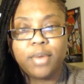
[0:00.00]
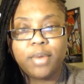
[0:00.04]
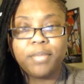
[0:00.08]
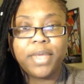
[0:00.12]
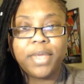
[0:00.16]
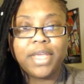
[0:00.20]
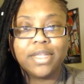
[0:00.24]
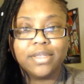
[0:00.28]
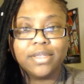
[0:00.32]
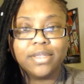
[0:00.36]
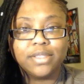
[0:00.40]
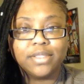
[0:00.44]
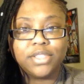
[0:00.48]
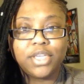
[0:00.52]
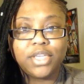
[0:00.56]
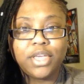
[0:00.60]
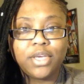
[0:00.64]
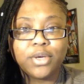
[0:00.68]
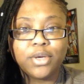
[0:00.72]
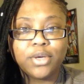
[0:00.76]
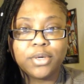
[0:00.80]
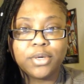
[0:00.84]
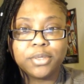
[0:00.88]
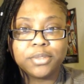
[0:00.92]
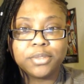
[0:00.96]
Ooh, I'm getting
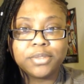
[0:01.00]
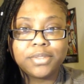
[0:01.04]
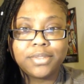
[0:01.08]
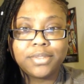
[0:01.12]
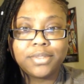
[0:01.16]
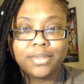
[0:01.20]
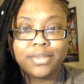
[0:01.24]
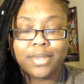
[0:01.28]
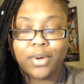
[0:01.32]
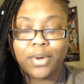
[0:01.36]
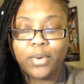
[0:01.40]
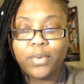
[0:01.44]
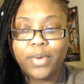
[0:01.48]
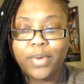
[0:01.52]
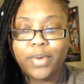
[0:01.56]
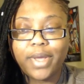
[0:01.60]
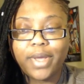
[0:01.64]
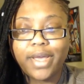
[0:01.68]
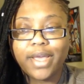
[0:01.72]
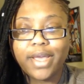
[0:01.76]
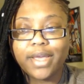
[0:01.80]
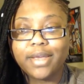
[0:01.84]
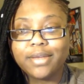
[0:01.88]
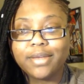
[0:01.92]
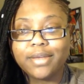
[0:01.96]
chills.
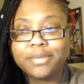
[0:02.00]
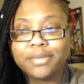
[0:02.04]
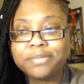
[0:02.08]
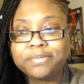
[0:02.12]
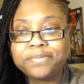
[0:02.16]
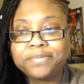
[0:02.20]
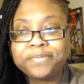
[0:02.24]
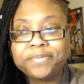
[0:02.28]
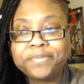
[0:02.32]
Okay.